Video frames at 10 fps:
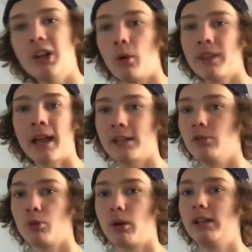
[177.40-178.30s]
In that
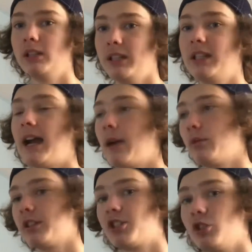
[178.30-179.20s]
U20 league, I would
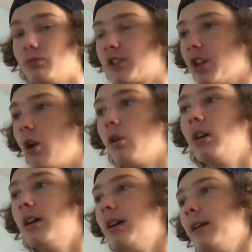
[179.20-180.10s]
assume. So
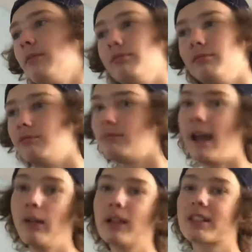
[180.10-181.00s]

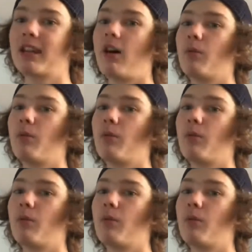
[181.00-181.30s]
now let's get on